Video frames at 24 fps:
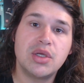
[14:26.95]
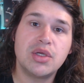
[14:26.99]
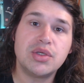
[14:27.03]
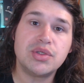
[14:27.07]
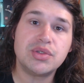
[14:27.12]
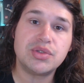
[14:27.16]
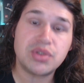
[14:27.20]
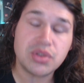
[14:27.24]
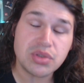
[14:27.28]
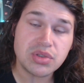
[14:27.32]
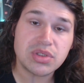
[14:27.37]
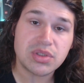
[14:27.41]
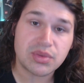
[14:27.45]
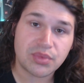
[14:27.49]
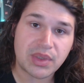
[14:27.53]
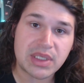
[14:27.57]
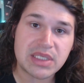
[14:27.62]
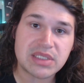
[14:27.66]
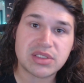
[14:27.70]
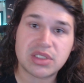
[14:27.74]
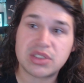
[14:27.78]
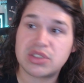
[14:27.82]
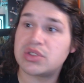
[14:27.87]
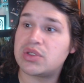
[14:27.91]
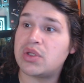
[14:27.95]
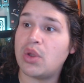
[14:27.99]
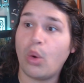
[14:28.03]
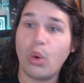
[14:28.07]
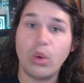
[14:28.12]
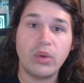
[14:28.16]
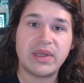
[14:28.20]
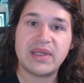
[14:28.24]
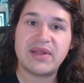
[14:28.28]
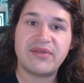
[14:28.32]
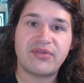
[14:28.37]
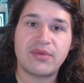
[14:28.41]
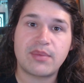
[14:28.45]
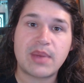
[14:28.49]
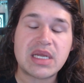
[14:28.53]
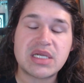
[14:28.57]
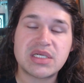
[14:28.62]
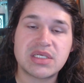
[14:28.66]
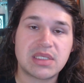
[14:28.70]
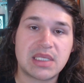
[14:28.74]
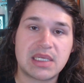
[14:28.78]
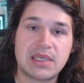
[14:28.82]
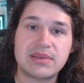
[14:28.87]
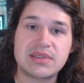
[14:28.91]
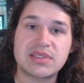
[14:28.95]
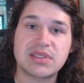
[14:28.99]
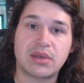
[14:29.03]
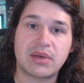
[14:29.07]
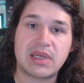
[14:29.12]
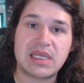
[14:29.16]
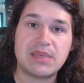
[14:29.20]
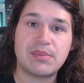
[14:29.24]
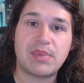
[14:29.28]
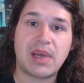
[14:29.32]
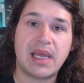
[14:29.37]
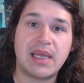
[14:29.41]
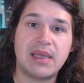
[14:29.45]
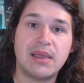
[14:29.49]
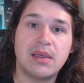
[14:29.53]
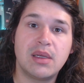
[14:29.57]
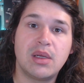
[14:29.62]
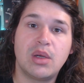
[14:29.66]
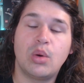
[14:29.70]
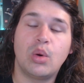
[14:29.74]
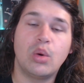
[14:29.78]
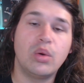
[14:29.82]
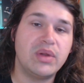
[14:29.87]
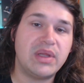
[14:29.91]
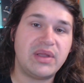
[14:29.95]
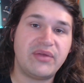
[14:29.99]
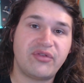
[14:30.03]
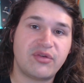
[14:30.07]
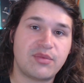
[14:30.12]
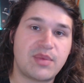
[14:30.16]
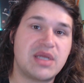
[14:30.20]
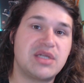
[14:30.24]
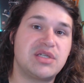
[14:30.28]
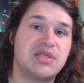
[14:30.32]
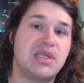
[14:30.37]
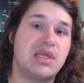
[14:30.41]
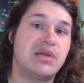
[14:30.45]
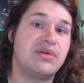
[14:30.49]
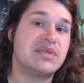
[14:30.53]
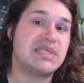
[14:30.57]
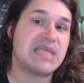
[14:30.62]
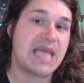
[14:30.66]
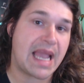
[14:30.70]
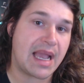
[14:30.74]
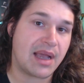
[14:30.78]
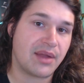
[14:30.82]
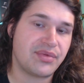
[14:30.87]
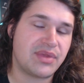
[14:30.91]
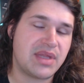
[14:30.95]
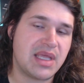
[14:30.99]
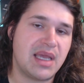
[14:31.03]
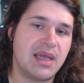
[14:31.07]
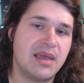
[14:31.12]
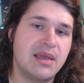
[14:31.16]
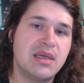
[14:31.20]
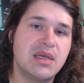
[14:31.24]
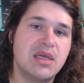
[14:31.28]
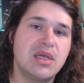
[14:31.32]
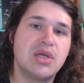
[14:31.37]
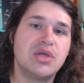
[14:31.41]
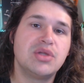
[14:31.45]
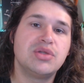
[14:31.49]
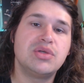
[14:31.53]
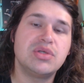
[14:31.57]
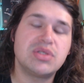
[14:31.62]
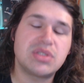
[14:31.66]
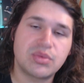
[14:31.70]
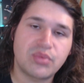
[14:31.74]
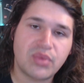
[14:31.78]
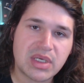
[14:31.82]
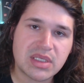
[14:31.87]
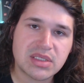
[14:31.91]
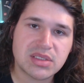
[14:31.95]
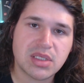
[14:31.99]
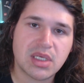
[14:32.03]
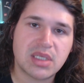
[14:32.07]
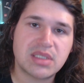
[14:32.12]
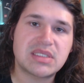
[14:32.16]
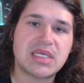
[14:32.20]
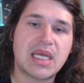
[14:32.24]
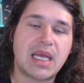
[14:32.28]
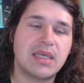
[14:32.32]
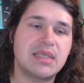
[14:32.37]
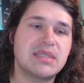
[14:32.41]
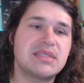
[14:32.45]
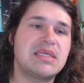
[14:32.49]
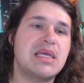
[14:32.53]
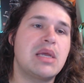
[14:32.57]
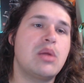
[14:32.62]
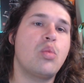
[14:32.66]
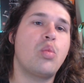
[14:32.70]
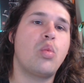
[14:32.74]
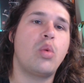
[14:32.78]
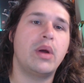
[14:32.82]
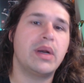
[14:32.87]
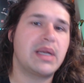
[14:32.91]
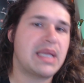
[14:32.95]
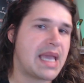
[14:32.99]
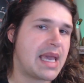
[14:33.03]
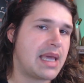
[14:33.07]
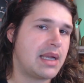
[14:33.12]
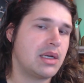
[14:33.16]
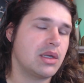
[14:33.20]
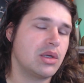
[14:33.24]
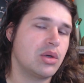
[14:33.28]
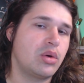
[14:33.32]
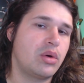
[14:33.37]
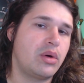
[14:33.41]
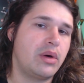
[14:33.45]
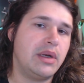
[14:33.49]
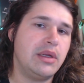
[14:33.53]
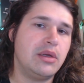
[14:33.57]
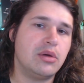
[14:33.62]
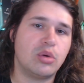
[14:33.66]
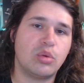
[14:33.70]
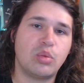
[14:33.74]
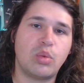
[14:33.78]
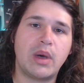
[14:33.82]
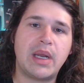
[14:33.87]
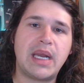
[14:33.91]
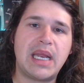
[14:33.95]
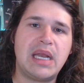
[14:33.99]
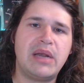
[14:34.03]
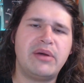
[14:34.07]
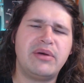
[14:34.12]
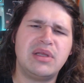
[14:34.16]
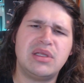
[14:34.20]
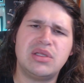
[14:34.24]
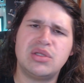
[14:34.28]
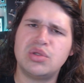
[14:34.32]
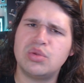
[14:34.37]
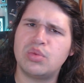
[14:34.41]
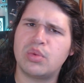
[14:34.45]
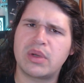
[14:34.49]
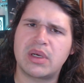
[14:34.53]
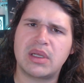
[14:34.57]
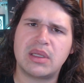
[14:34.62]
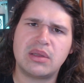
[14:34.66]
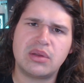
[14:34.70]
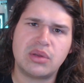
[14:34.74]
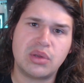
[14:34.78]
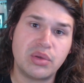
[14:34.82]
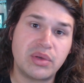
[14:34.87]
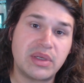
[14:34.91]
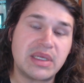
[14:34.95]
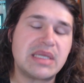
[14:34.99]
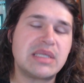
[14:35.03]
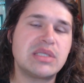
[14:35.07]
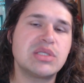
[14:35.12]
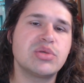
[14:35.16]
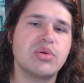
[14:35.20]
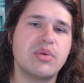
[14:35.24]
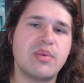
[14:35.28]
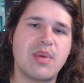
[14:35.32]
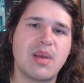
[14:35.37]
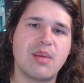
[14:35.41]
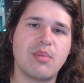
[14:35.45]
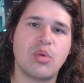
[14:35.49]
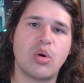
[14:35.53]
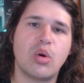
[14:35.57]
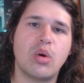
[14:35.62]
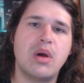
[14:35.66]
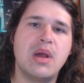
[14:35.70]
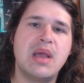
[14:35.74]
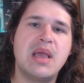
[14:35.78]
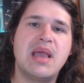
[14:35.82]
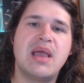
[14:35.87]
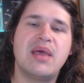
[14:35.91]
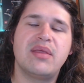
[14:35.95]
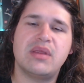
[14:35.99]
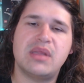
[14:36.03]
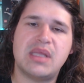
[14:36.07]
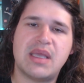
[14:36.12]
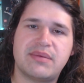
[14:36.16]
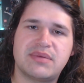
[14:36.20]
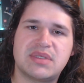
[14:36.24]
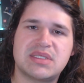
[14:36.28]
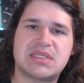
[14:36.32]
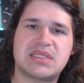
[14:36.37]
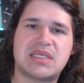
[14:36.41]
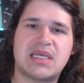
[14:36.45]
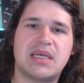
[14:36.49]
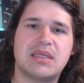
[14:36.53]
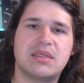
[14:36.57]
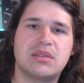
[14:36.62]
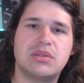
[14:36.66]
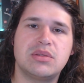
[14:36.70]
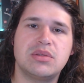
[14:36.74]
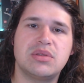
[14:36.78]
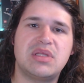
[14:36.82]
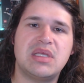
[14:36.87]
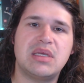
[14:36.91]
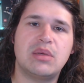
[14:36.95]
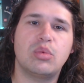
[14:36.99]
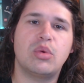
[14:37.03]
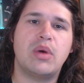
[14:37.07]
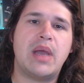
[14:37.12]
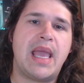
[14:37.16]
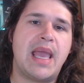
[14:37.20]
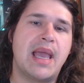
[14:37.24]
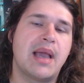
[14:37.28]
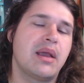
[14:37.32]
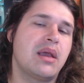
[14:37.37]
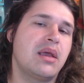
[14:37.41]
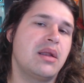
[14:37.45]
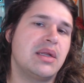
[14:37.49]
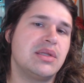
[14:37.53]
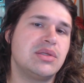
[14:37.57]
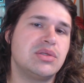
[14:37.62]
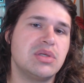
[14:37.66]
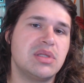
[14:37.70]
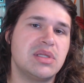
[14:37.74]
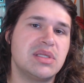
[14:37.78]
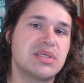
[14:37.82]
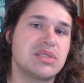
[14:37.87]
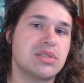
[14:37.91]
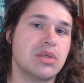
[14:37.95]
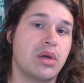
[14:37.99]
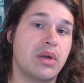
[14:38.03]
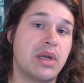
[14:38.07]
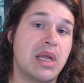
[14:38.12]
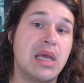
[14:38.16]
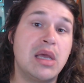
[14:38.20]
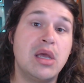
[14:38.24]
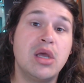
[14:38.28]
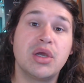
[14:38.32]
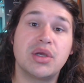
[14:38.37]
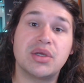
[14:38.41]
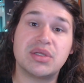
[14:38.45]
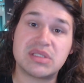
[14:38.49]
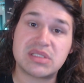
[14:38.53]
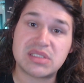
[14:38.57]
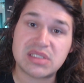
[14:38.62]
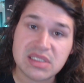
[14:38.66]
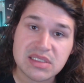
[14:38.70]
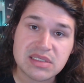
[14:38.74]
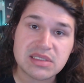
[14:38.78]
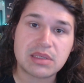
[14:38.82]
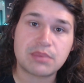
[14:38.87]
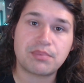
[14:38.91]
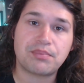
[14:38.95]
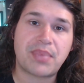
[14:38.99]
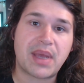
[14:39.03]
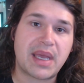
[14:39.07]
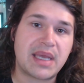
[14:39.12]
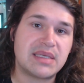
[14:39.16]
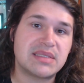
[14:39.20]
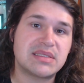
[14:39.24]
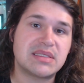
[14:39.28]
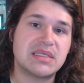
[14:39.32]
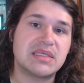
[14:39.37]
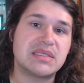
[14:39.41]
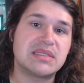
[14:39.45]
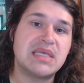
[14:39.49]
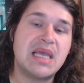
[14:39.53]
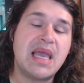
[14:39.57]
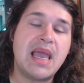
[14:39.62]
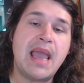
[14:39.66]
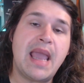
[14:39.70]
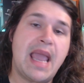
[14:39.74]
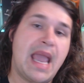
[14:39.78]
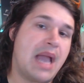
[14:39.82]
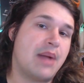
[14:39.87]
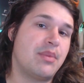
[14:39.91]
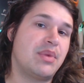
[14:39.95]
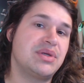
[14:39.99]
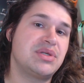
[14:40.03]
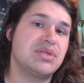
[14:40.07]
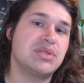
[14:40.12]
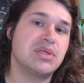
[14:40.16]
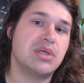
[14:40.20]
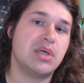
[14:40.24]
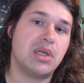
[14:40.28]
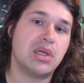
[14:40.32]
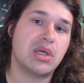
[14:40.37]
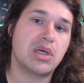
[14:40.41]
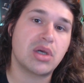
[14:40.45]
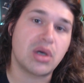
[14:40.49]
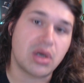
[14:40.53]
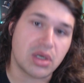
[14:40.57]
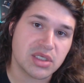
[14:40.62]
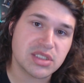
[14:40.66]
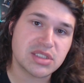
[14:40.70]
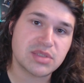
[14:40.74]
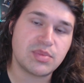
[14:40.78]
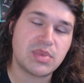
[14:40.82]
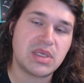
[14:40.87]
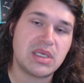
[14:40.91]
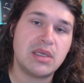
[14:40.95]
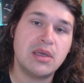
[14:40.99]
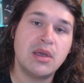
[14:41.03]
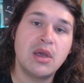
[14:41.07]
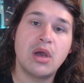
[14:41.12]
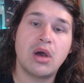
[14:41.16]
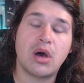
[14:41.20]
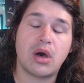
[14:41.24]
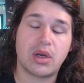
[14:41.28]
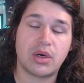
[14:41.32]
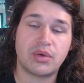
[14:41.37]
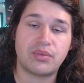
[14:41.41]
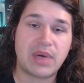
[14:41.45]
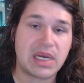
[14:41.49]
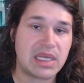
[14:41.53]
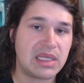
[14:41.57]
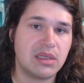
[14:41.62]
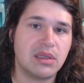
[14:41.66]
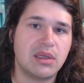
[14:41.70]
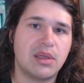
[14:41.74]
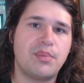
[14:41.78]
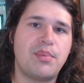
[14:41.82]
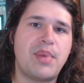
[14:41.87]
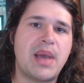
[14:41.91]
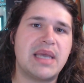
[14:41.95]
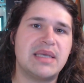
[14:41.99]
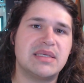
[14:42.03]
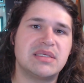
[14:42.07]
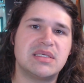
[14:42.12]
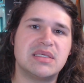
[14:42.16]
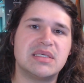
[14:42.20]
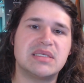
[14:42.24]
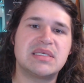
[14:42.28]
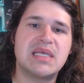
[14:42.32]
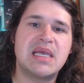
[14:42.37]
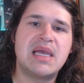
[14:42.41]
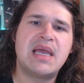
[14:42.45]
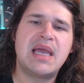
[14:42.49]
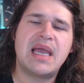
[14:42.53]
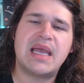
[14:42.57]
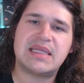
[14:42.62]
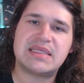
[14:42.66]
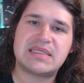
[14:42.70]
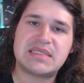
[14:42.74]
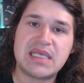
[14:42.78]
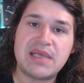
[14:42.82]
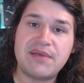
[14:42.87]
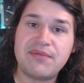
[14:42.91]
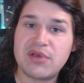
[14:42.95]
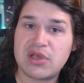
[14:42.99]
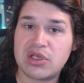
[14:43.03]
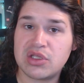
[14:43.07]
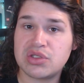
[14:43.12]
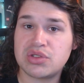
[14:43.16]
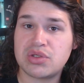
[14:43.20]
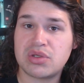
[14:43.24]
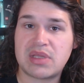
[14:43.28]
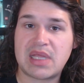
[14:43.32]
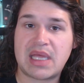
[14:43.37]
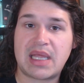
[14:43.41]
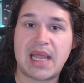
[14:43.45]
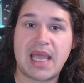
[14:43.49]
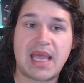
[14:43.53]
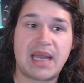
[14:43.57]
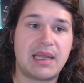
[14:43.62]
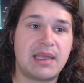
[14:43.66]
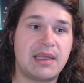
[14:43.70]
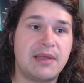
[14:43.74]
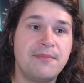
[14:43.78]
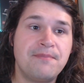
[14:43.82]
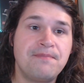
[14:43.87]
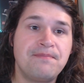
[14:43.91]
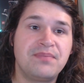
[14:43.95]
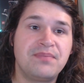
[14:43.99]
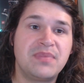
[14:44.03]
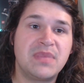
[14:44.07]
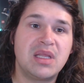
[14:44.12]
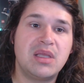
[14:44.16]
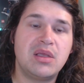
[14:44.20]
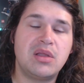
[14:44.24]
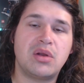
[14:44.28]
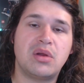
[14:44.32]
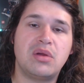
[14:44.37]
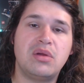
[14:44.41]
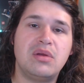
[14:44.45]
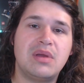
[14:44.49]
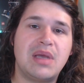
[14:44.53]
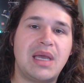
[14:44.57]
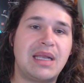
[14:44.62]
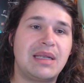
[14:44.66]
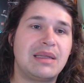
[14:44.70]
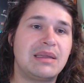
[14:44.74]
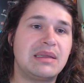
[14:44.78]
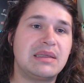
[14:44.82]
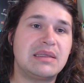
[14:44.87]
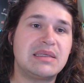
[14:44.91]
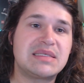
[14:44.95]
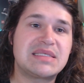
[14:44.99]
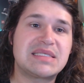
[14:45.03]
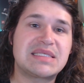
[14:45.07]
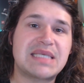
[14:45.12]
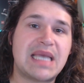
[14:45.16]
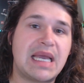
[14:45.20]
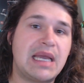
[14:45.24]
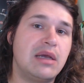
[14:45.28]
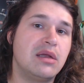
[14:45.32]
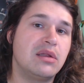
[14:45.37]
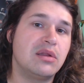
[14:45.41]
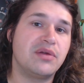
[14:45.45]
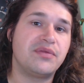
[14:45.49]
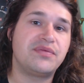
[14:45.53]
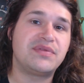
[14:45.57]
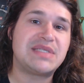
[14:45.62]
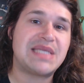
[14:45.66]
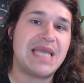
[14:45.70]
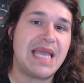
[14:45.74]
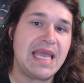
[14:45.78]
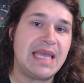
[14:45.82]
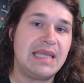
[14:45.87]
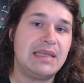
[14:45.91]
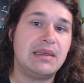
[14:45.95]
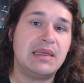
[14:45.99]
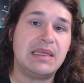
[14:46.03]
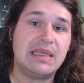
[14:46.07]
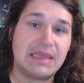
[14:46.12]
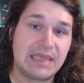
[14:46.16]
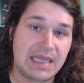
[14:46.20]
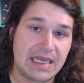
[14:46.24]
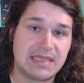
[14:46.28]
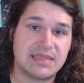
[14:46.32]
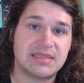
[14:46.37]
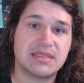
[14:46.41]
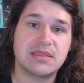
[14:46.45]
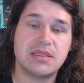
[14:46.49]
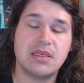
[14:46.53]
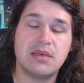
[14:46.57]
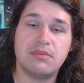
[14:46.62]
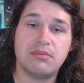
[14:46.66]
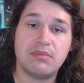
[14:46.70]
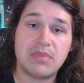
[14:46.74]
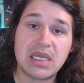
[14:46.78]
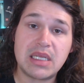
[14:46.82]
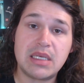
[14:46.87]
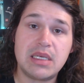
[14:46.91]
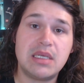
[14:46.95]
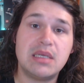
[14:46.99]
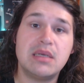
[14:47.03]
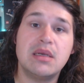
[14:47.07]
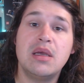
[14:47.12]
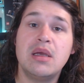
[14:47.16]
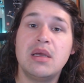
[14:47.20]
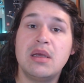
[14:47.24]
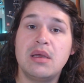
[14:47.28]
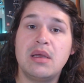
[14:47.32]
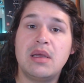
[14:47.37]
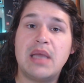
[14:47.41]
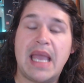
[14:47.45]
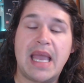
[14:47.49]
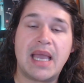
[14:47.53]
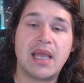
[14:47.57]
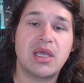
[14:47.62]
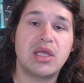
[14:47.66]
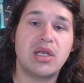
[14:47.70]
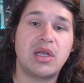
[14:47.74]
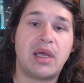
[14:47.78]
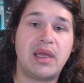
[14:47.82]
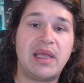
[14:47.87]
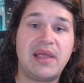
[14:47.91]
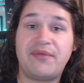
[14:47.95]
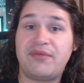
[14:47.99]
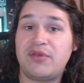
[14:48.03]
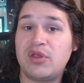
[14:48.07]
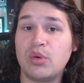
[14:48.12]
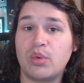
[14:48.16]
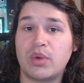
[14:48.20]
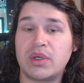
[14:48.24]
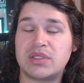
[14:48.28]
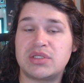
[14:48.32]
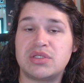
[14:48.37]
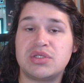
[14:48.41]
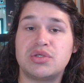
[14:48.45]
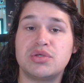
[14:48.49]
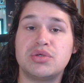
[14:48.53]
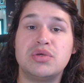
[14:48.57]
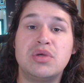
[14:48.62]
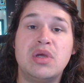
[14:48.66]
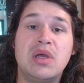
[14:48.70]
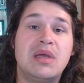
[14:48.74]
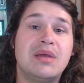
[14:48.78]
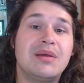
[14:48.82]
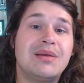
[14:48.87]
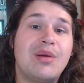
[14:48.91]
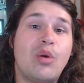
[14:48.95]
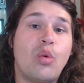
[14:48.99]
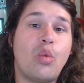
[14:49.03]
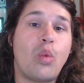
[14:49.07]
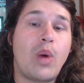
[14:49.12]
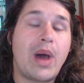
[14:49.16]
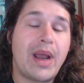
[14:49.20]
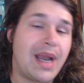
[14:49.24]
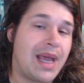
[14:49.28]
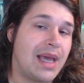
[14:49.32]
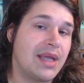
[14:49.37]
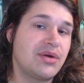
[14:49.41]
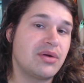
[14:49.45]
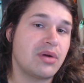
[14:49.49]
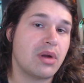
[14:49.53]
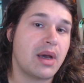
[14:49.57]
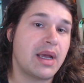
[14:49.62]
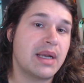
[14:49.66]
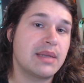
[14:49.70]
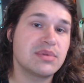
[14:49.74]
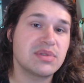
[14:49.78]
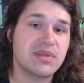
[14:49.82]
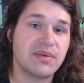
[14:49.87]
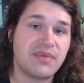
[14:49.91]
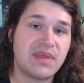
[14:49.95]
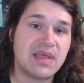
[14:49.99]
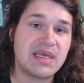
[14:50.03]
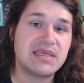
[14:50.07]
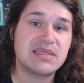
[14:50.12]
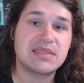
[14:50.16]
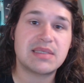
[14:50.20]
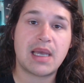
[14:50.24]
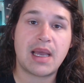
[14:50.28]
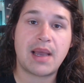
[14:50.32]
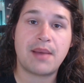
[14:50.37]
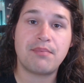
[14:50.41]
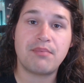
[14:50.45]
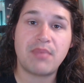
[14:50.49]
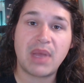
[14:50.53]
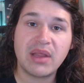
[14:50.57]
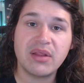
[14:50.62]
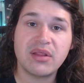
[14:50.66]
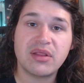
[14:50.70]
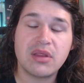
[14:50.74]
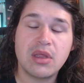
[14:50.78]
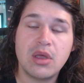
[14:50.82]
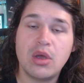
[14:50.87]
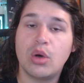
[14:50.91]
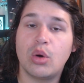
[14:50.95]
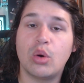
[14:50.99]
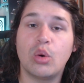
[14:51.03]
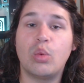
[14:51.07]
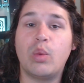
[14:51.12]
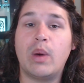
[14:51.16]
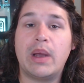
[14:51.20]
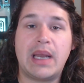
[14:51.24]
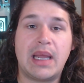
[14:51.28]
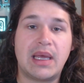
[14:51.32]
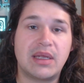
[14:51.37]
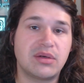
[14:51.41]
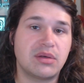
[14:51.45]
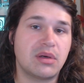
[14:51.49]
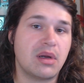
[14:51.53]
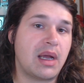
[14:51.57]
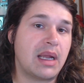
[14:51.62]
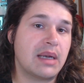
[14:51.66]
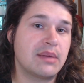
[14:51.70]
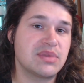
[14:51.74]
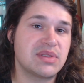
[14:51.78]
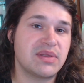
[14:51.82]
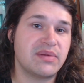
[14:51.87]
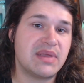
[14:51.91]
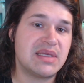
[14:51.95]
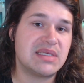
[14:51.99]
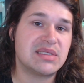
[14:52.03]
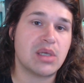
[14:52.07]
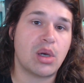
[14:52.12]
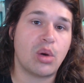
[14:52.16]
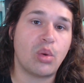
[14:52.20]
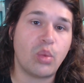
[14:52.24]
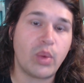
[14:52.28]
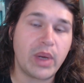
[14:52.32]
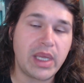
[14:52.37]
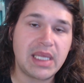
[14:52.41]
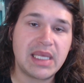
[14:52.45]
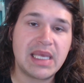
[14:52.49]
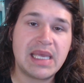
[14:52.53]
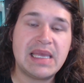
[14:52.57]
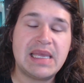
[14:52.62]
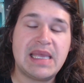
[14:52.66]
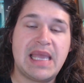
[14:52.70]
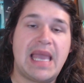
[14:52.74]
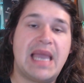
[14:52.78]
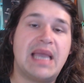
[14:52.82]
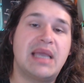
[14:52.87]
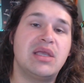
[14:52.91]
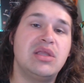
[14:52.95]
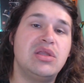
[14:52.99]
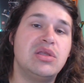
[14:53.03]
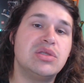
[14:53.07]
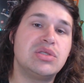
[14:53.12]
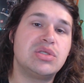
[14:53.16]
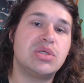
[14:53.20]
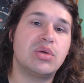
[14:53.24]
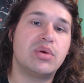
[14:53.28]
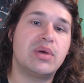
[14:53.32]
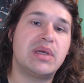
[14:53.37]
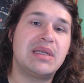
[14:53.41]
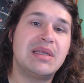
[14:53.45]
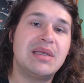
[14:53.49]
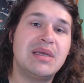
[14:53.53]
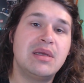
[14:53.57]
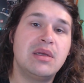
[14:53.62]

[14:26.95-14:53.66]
Do some research. All the information there is on eBay. All the information there is out there do some research, understand what category or what area you want to look into a bit more. Then you have to start to think, well, how can I do this on a consistent basis? How much is it going to cost me on a regular basis? And see if you can do that at a, you know, at a scale of 10 less, meaning how can I, if you wanted to do 100 items of these a month or 100 items of these a week, how can you do it